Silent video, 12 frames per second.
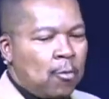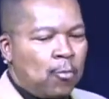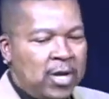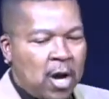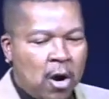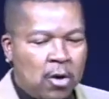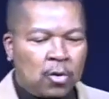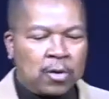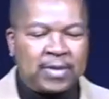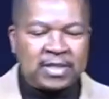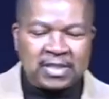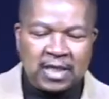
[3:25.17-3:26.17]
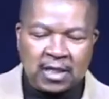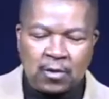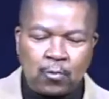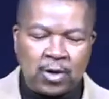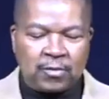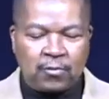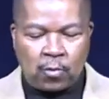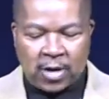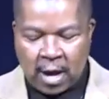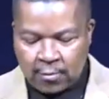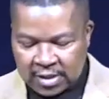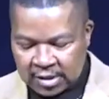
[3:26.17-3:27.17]
we are going to be dealing with what
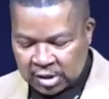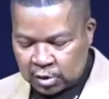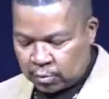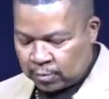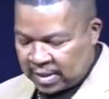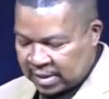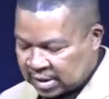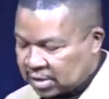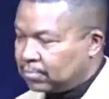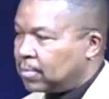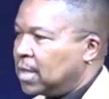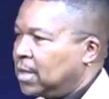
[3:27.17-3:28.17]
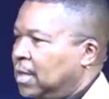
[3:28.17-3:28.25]
I would consider to be some